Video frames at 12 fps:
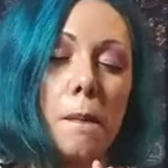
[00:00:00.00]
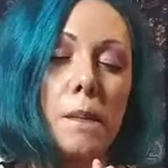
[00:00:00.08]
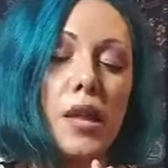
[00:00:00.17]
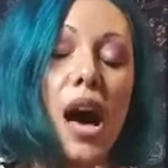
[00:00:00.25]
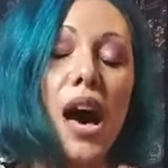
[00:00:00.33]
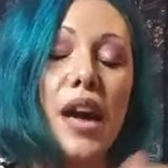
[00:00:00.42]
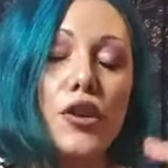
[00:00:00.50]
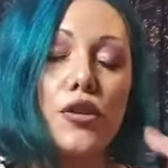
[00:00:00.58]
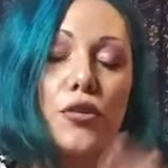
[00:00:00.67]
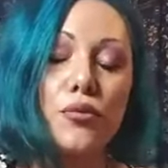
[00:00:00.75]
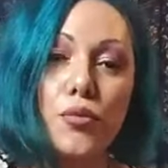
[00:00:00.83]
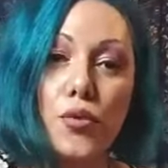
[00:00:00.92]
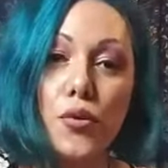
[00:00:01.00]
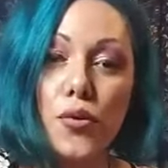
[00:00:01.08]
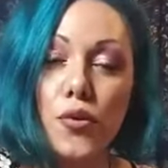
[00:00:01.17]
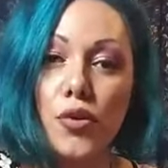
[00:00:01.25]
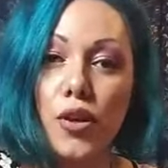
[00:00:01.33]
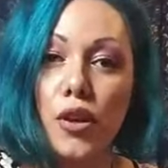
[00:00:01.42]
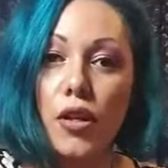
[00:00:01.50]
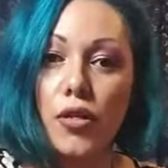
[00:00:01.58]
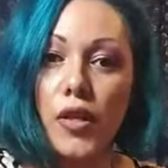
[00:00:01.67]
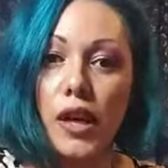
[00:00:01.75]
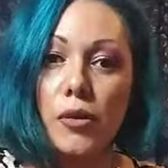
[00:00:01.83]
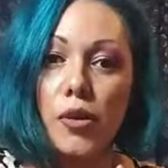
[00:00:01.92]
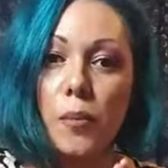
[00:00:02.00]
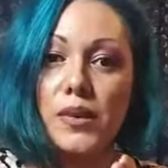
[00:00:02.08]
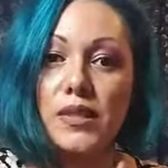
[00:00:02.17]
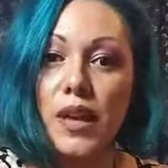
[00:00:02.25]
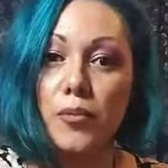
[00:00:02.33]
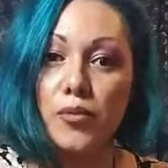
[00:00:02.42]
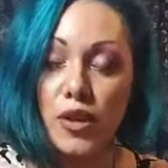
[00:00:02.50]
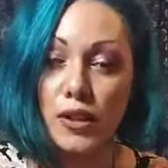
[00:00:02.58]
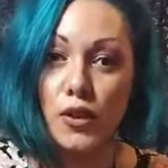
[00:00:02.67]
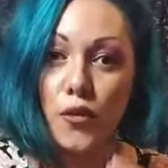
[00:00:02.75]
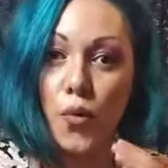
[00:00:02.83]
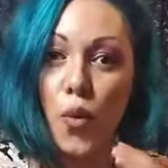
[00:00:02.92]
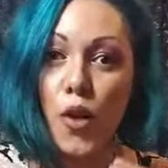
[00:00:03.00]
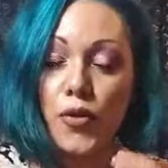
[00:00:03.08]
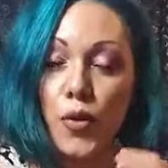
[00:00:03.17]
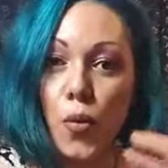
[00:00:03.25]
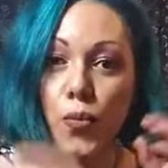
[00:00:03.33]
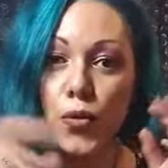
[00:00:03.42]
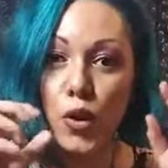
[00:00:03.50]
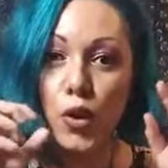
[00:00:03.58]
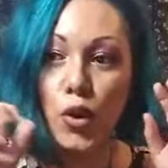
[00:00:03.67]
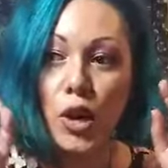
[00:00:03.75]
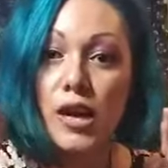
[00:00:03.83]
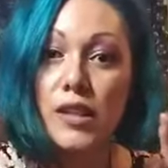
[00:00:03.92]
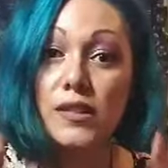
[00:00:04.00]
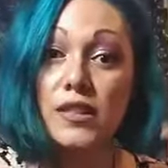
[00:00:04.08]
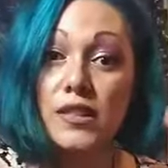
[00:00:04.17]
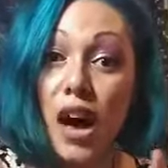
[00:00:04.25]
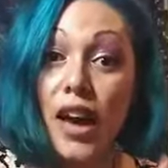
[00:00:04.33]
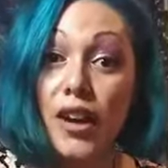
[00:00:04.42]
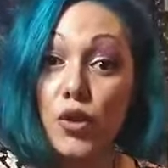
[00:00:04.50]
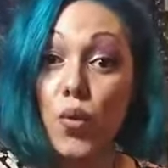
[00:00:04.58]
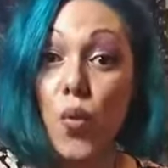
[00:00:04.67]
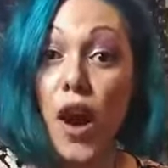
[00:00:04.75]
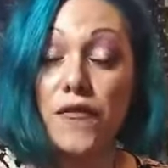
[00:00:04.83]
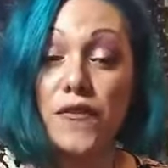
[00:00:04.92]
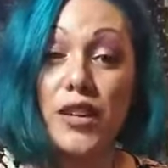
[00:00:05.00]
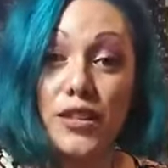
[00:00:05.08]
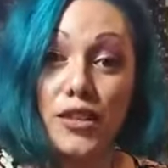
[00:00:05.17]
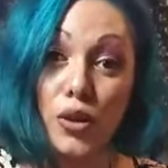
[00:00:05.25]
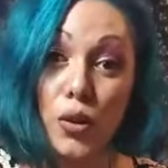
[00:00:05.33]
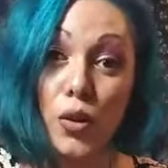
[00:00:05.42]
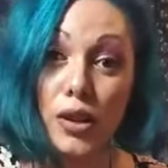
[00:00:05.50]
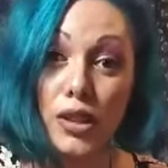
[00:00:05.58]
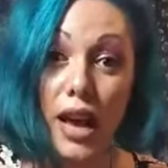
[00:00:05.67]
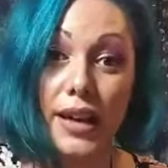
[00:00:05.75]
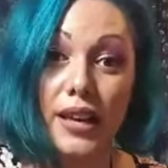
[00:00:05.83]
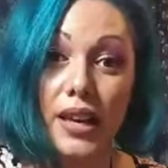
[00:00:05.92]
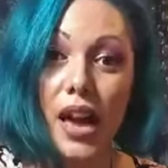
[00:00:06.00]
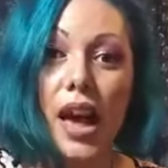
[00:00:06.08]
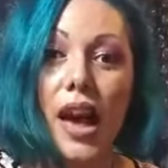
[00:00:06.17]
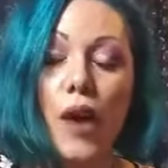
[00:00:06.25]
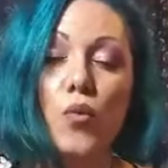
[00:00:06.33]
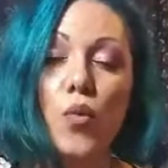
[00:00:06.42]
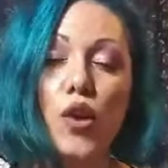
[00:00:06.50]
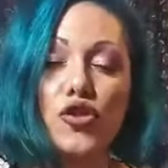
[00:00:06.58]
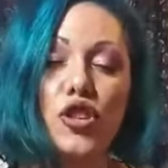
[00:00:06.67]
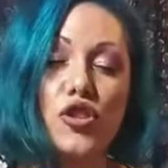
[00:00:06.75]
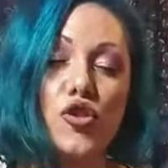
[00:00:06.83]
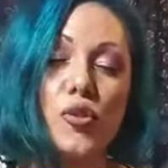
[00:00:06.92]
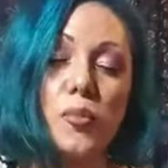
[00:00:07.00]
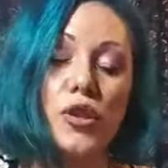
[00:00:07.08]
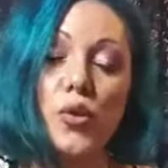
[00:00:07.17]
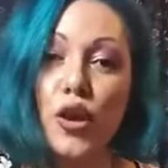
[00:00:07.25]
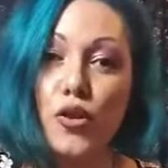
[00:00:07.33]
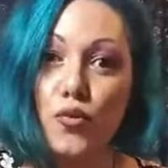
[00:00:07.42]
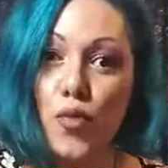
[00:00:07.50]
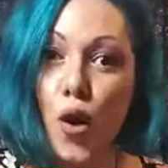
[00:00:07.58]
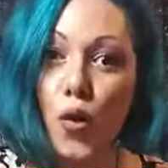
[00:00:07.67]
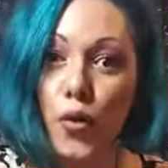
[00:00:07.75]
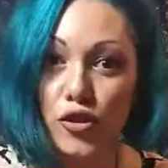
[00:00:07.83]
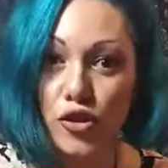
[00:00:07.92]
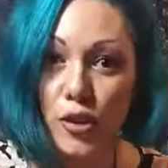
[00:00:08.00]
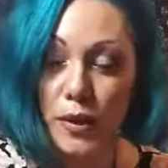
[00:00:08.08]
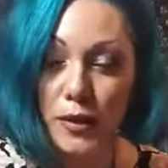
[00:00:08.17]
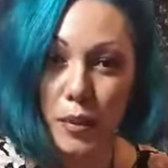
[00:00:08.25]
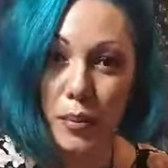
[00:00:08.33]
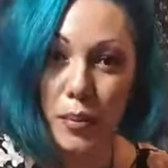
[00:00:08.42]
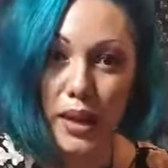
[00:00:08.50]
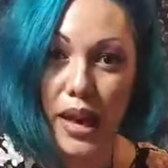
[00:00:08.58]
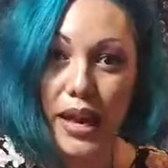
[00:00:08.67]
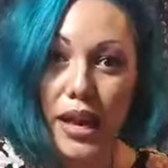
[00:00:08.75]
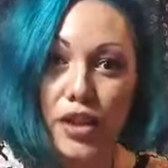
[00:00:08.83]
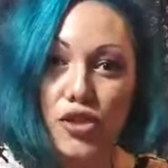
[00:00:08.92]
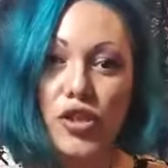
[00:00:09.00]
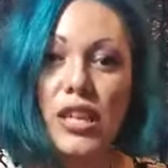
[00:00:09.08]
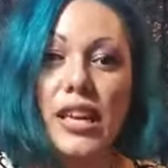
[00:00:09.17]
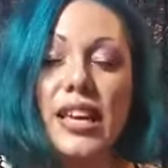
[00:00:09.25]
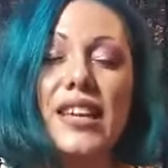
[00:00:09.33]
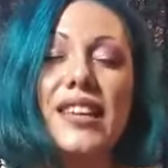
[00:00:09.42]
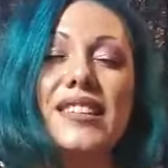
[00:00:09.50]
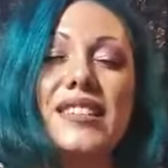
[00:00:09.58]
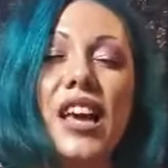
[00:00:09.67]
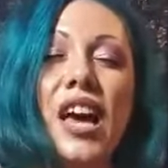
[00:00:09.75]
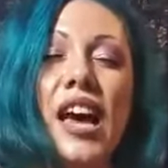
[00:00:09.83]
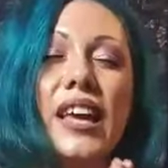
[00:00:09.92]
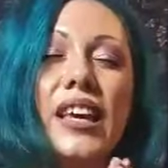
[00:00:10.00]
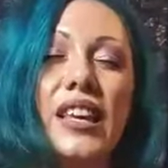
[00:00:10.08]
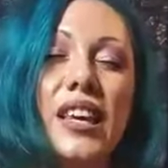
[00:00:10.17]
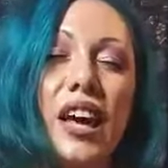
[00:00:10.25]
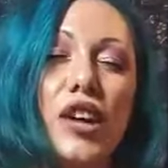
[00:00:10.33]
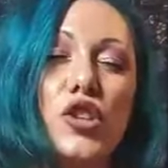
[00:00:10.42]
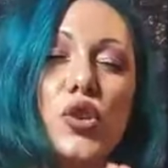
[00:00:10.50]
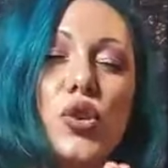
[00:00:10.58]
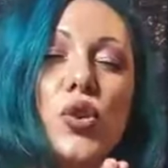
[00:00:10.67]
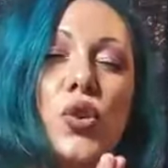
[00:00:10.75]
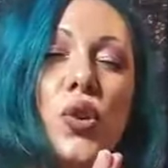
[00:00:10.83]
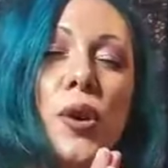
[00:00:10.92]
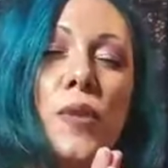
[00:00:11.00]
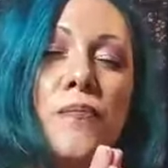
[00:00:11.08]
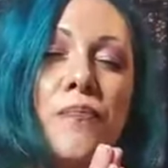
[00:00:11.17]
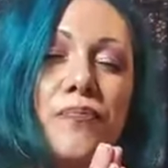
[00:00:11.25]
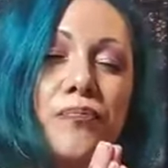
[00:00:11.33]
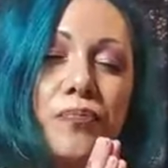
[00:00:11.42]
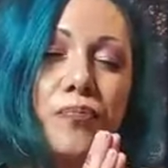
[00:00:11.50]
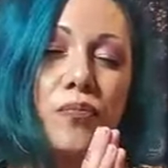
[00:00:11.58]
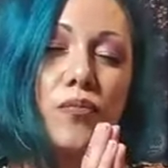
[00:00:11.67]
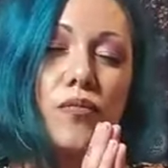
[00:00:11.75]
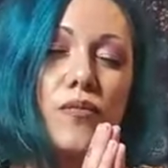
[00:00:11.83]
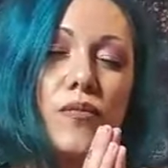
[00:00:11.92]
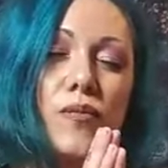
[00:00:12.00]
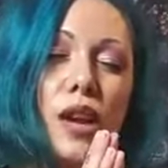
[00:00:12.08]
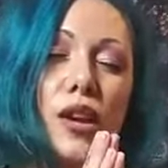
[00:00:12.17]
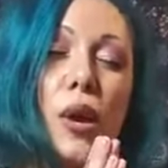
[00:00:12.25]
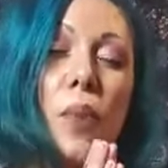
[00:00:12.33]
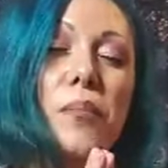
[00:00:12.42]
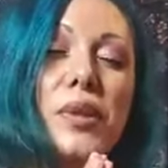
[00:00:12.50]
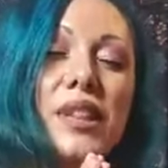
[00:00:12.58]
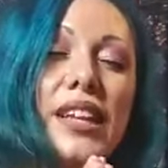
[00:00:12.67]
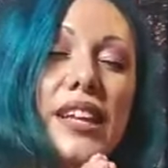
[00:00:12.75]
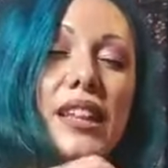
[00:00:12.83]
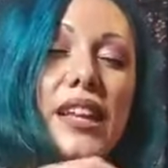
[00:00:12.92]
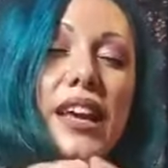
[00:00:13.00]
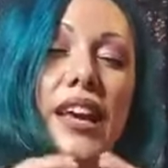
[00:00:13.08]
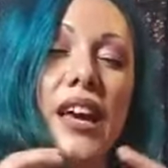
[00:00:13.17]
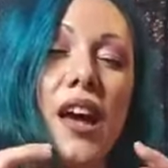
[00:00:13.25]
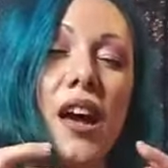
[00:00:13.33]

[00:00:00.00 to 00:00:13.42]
cutting through the perceptions of what the societal wife needs to look like and what she should be doing and the role that she must be playing. She is here to completely